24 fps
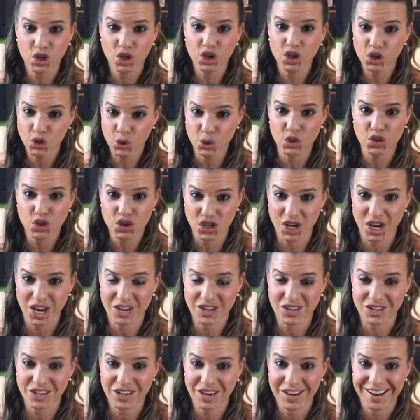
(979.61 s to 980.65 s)
huge
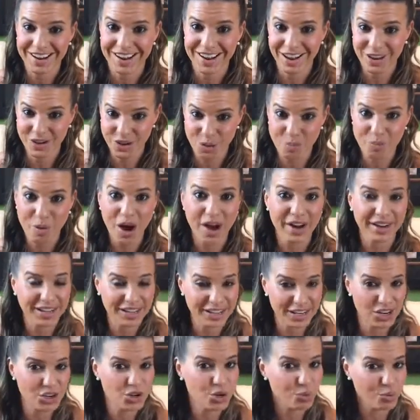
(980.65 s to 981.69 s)
change in your body
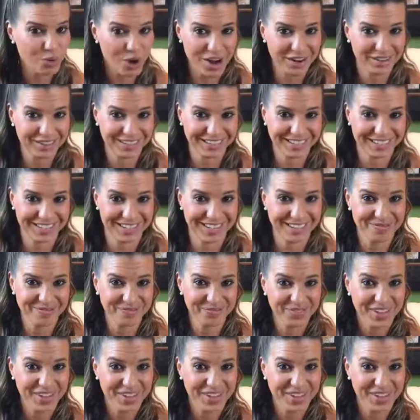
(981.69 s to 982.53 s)
and in your pregnancy.